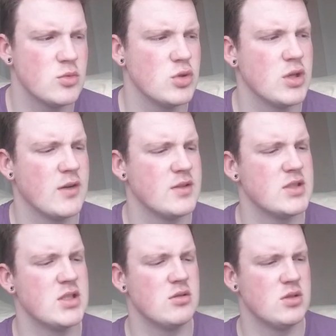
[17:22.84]
What do I have
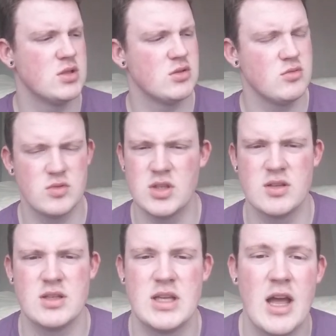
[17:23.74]
to say on this? I don't really
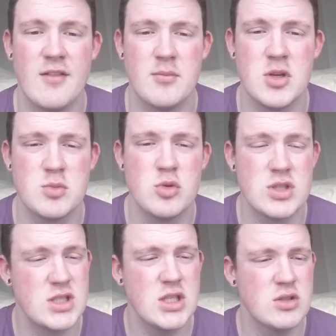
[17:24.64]
think I have much more
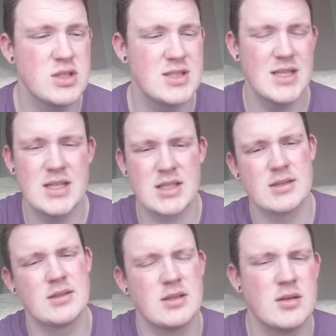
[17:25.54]
to say on this tank.